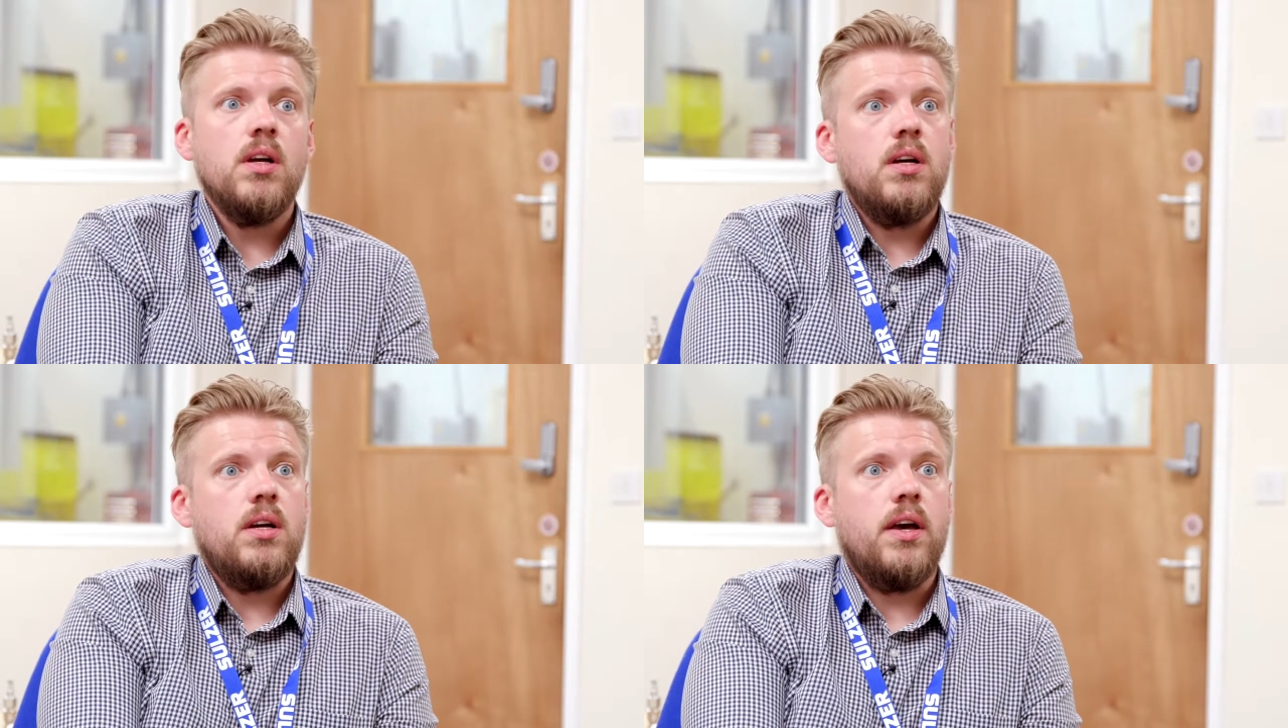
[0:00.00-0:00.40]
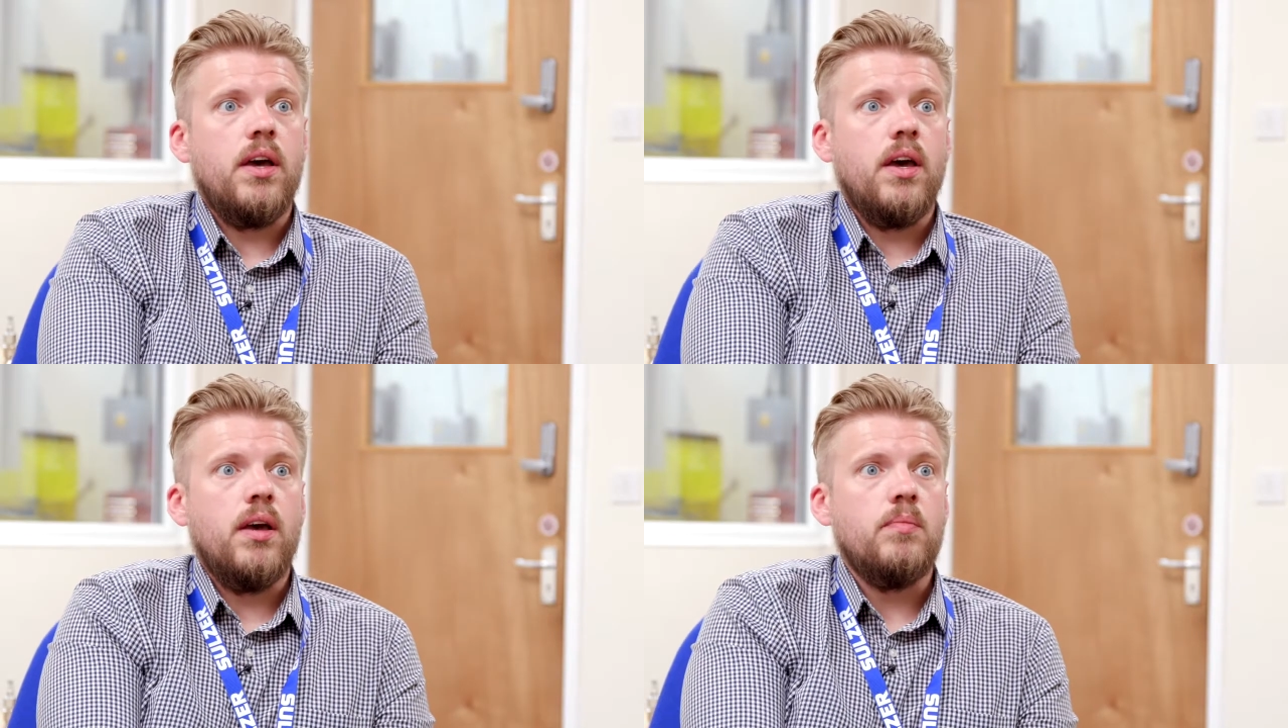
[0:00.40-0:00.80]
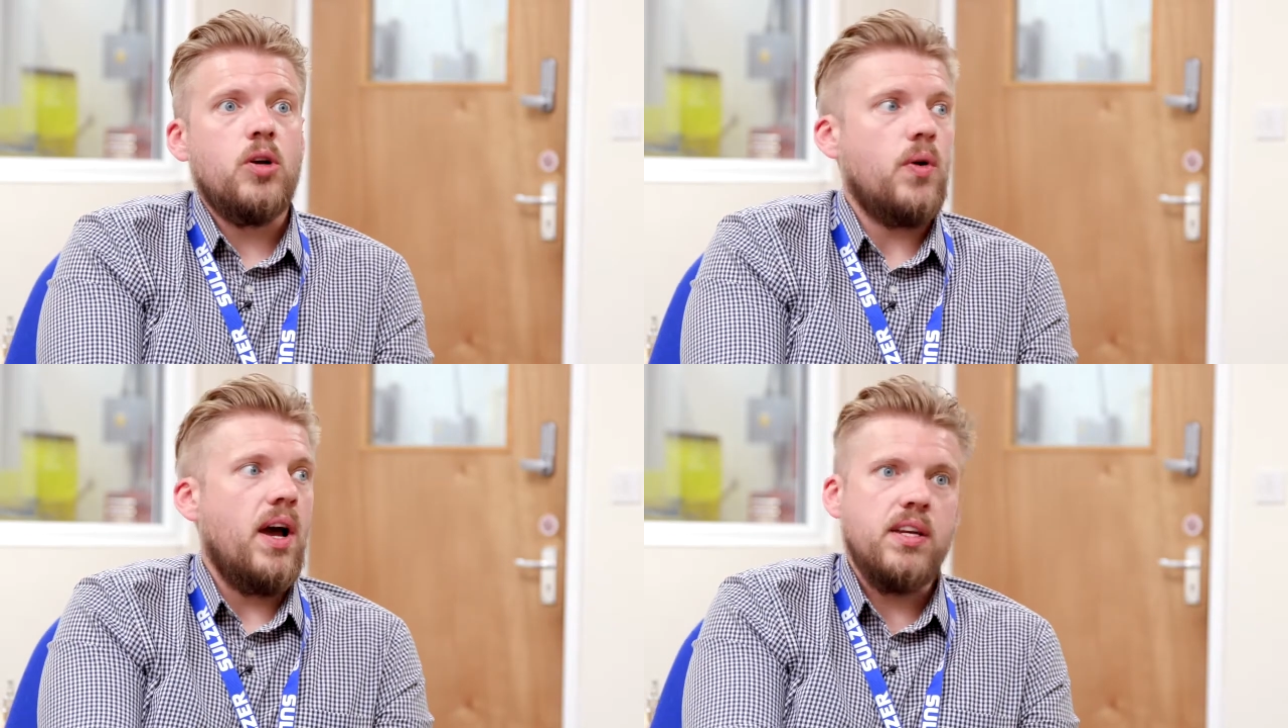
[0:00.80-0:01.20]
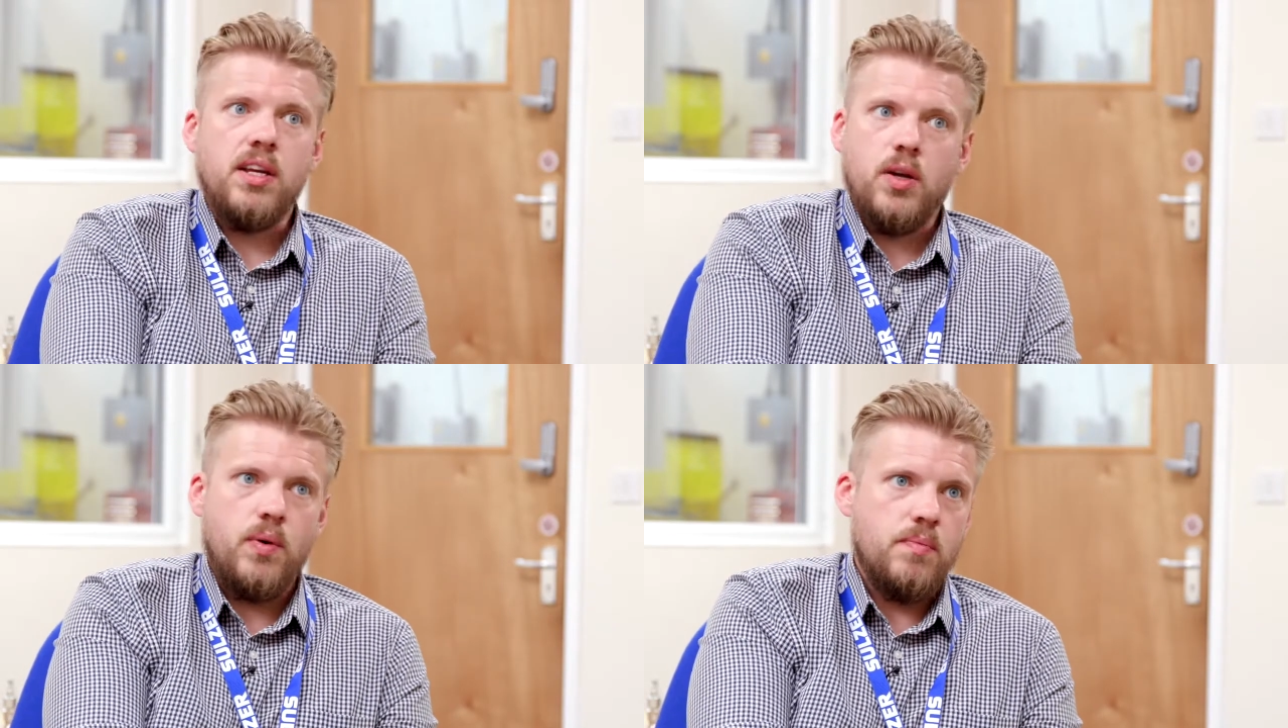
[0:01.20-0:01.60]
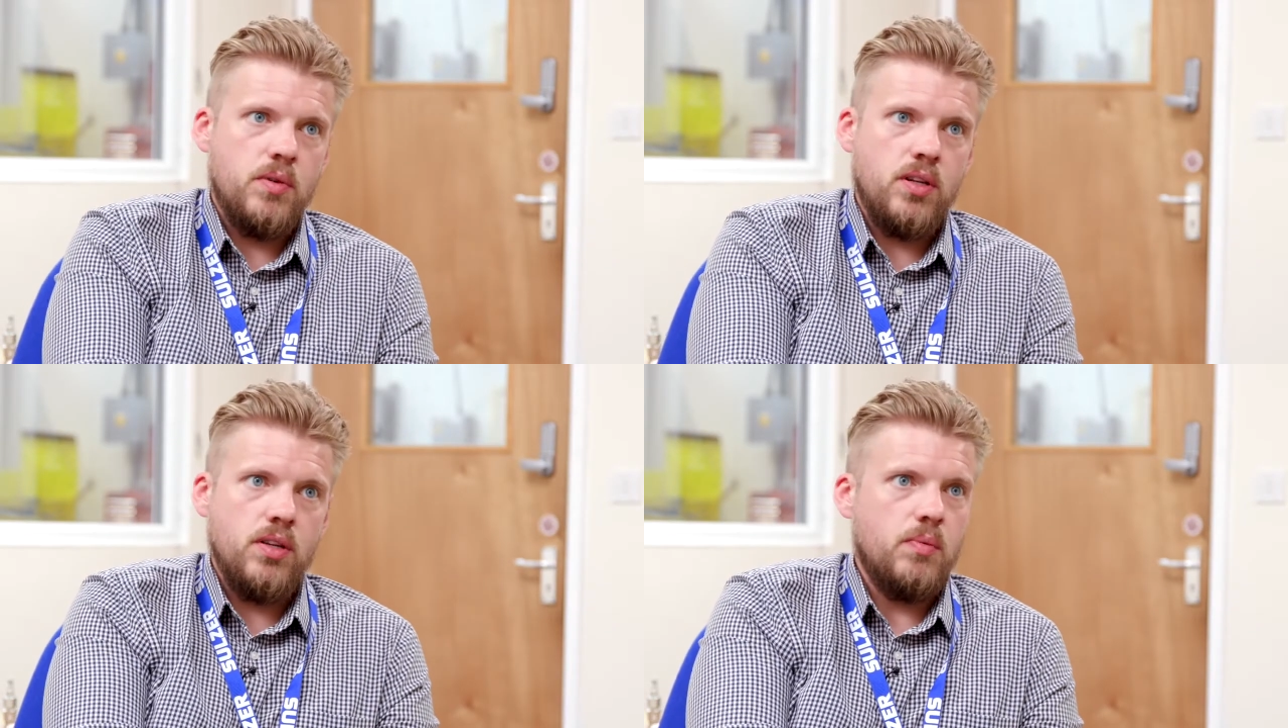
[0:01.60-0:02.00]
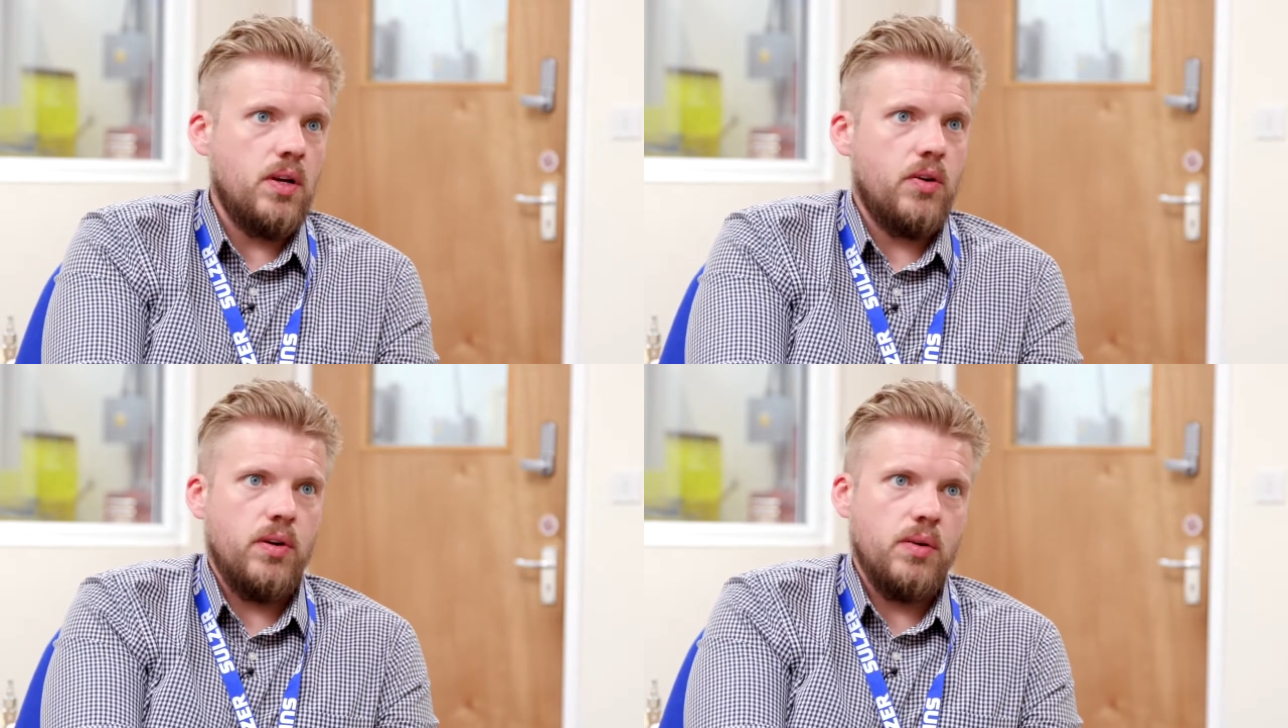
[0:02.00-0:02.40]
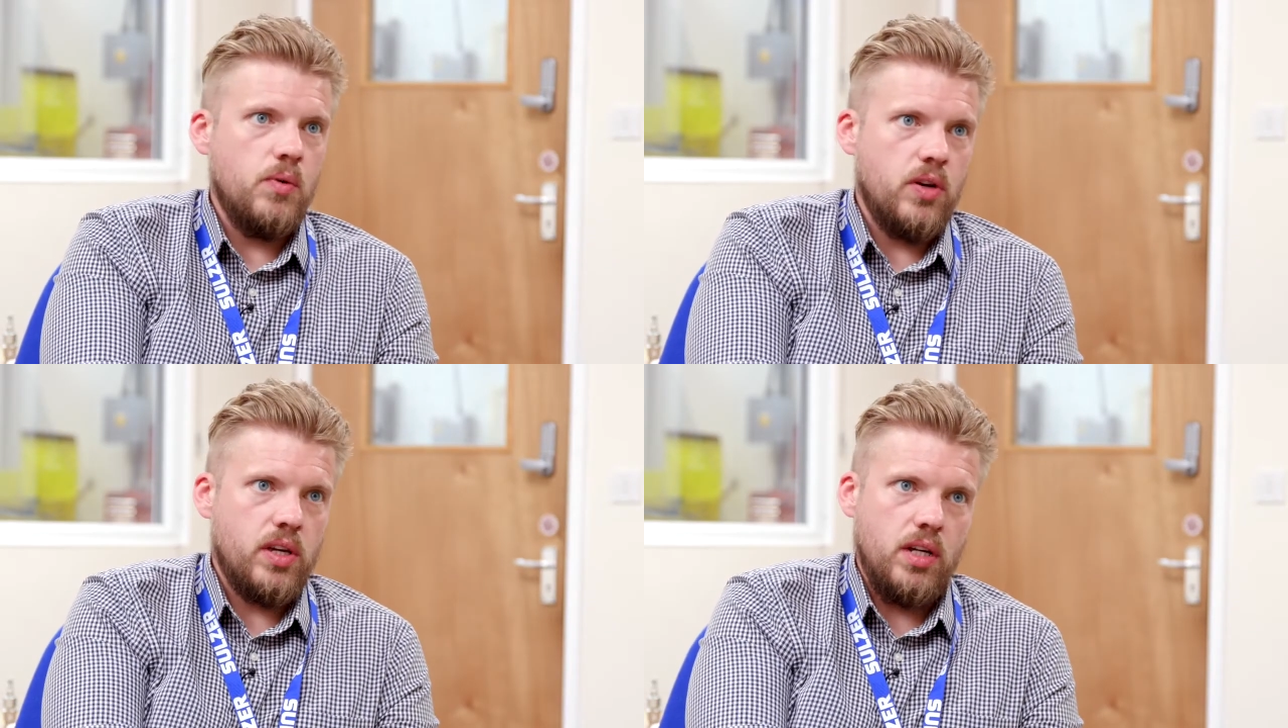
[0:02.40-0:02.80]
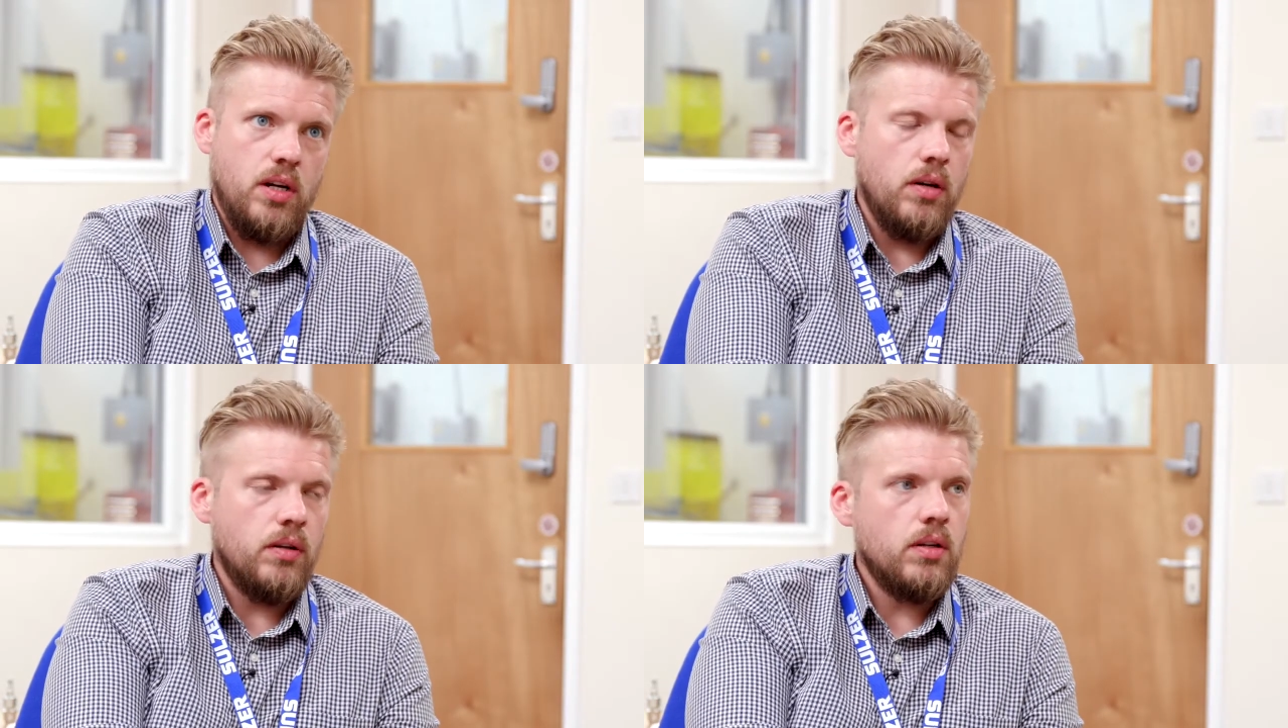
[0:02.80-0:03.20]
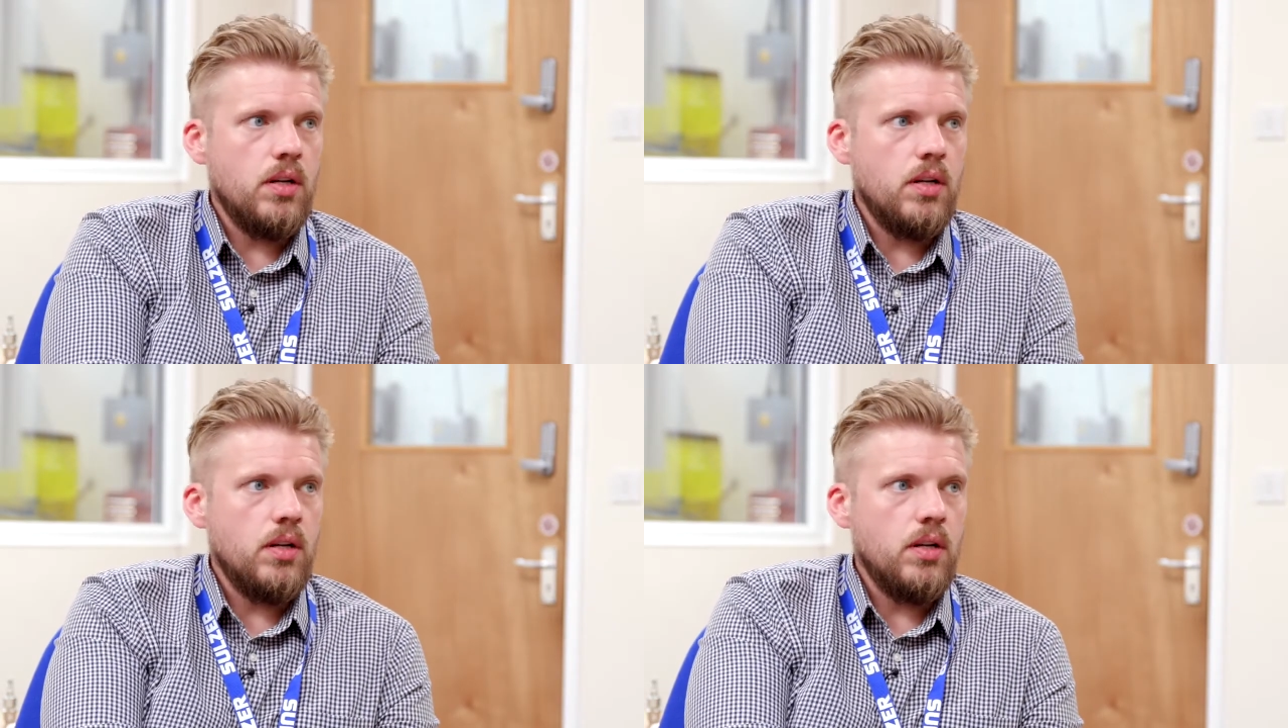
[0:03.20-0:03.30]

grinding equipment that we're currently working on,